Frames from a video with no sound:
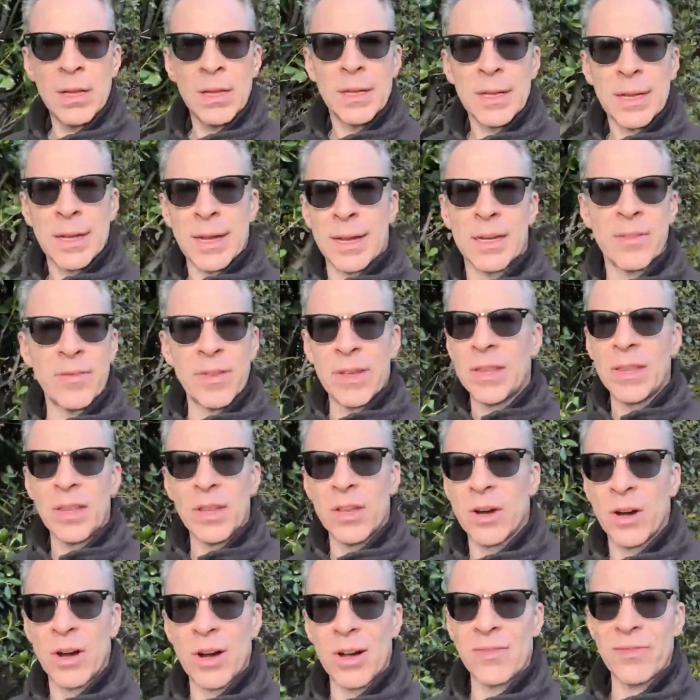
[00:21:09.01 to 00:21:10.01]
kind of in the
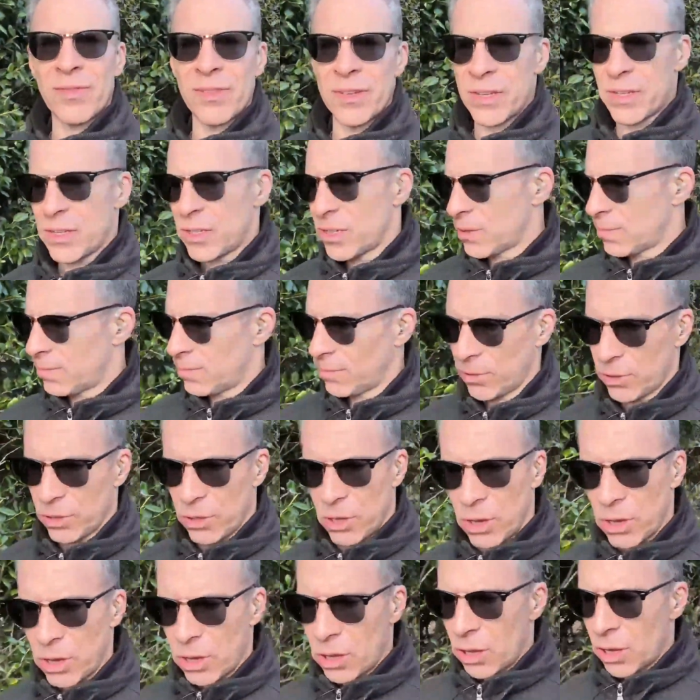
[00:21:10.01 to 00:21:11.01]
office,
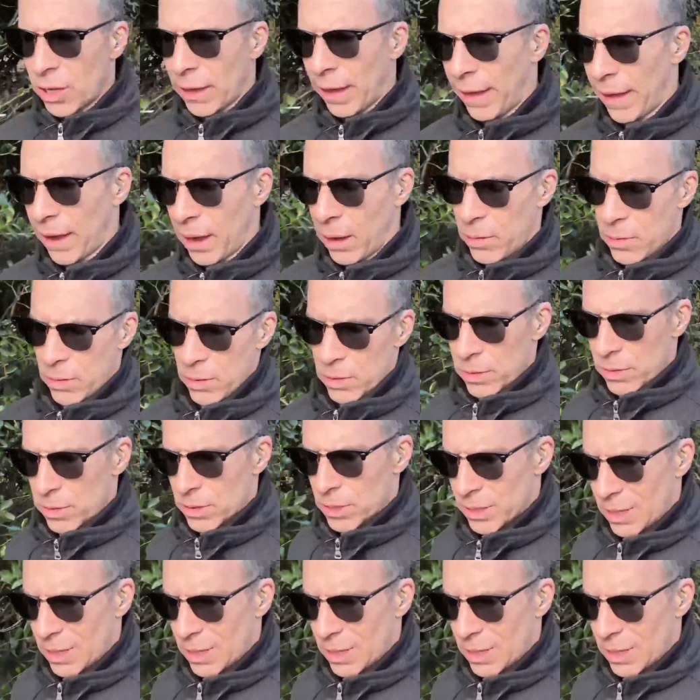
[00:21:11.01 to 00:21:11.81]
long hours,